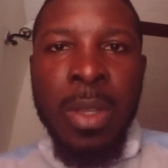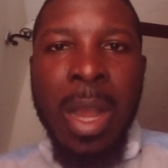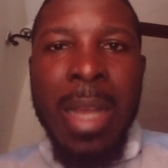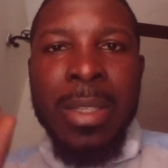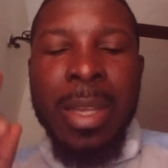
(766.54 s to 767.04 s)

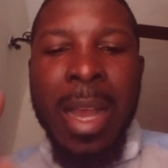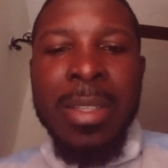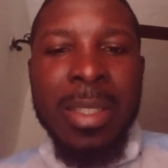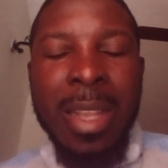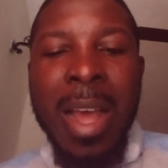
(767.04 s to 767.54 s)
as
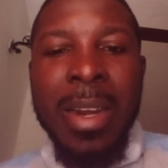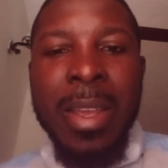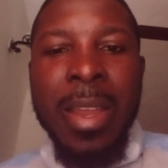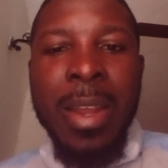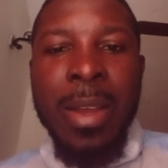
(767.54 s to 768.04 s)
a salary
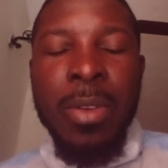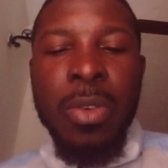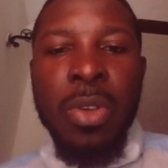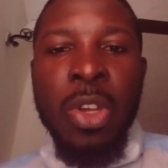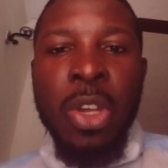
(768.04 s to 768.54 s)
earner,
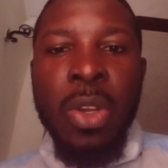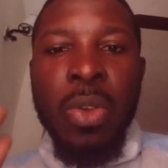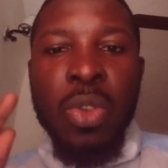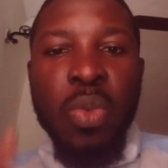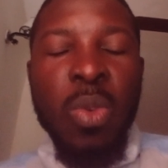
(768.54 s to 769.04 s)

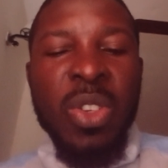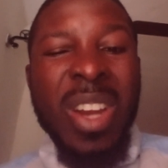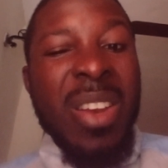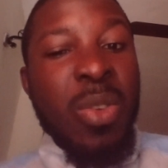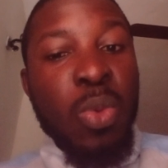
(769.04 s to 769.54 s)
you will
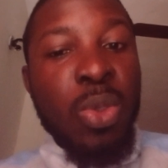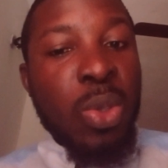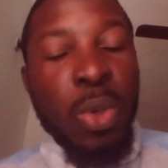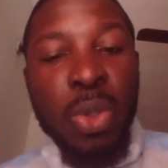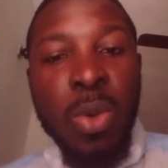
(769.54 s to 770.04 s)
literally lose
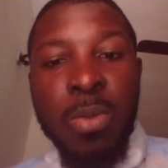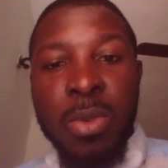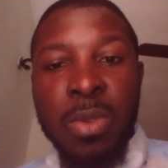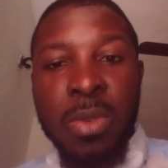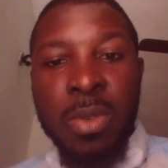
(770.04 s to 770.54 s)
your job.
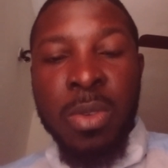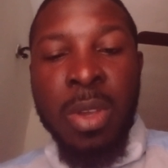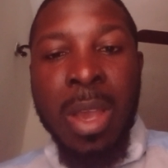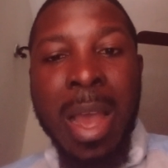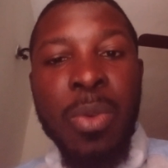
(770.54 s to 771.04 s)

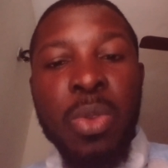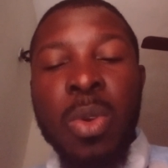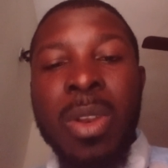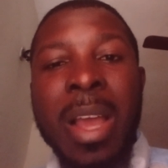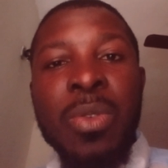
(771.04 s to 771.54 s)
And not
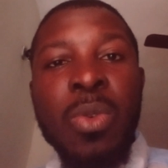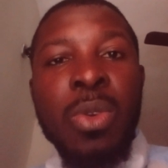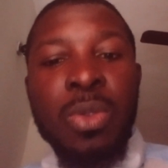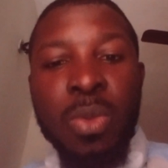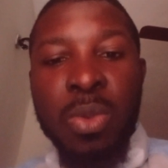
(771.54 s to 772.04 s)
only are you
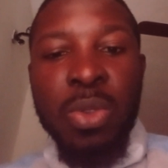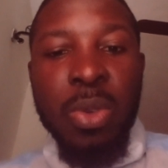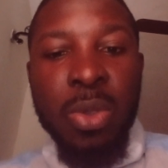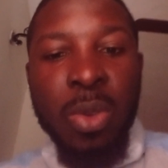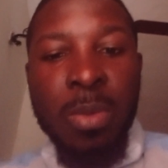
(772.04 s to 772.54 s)
going to lose
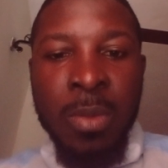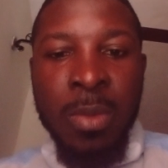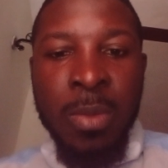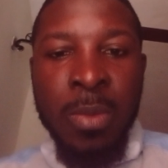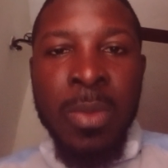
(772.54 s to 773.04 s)
your job,
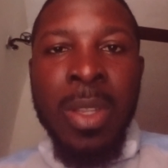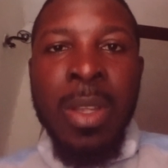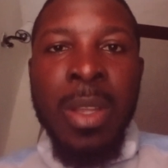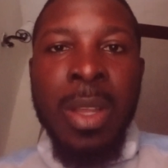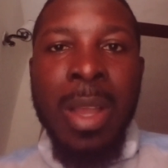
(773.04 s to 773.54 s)

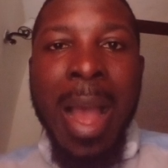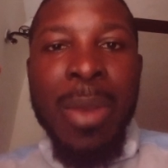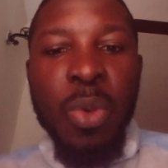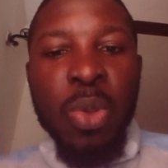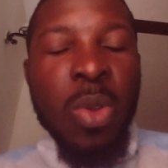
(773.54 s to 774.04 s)

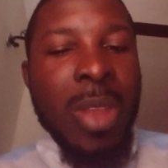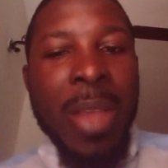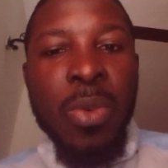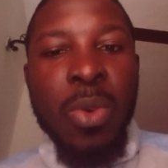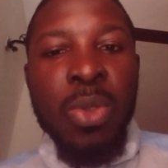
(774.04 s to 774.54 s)
and not only are
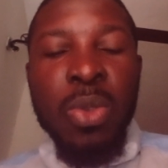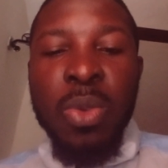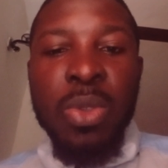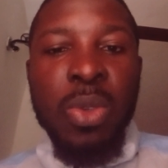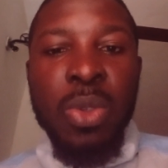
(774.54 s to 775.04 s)
you going to
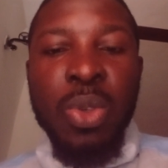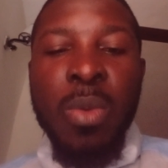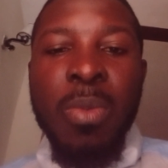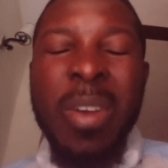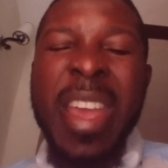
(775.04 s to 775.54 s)
lose your job,
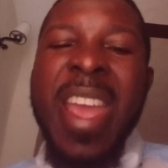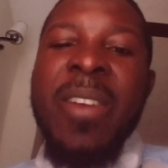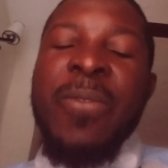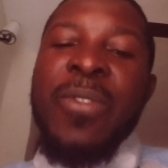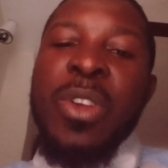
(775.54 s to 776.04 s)

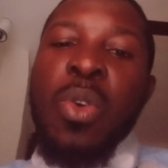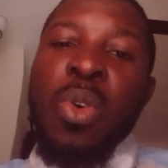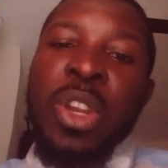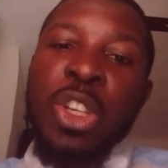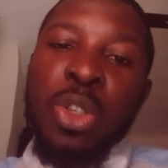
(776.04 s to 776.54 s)
every
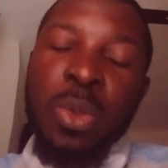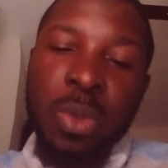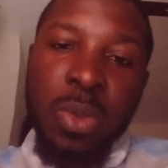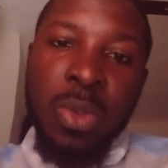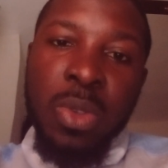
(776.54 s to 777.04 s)
connection
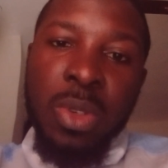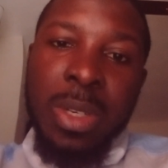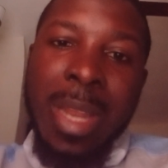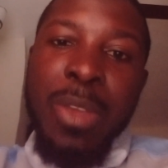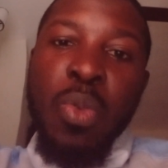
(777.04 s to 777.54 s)

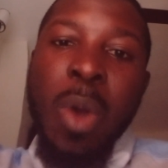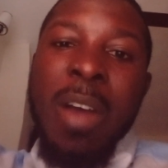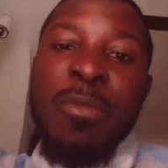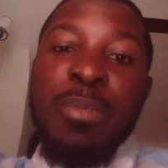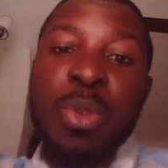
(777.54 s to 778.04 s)
that you
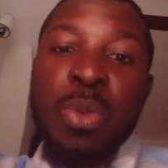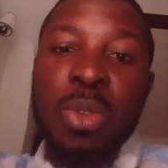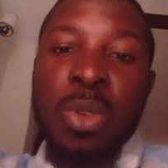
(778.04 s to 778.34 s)
have built